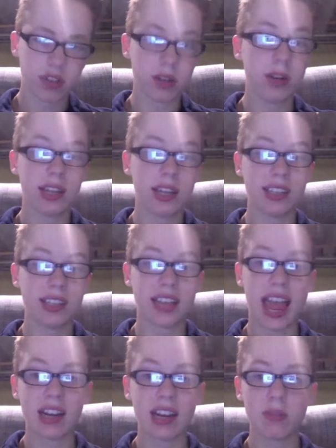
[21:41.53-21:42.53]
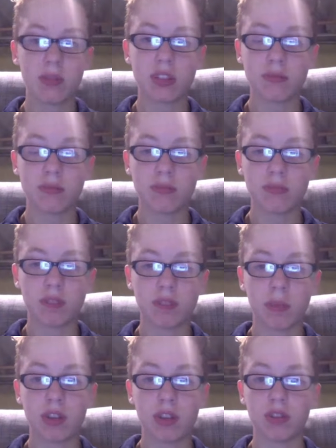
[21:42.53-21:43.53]
any way to like tag him or something? I'm
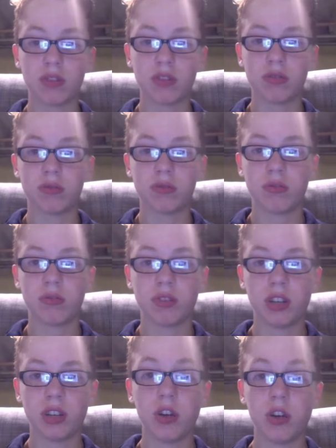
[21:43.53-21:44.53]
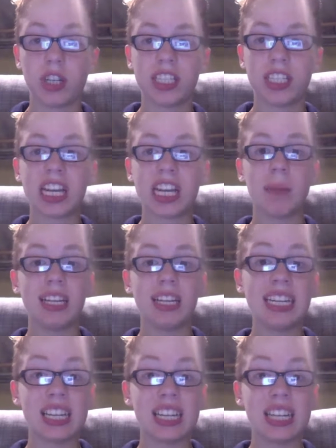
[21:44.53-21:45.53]
not sure. You could send him a
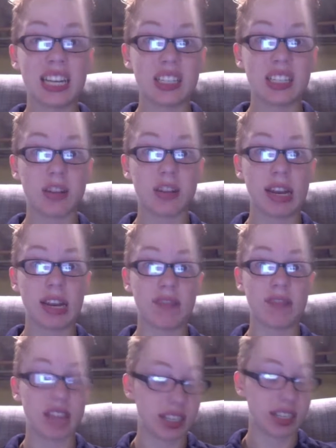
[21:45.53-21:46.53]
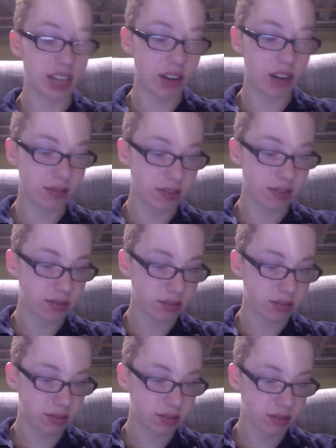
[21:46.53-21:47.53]
link to this. I mean, that's kind of it.
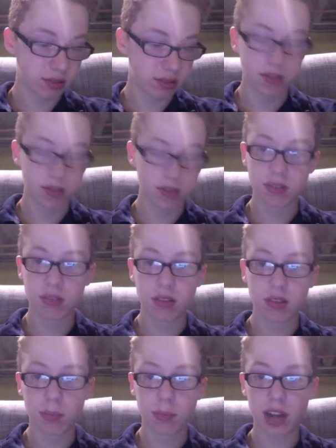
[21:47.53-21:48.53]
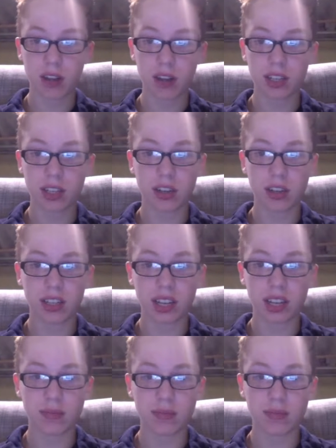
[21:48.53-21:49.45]
But I don't think you can like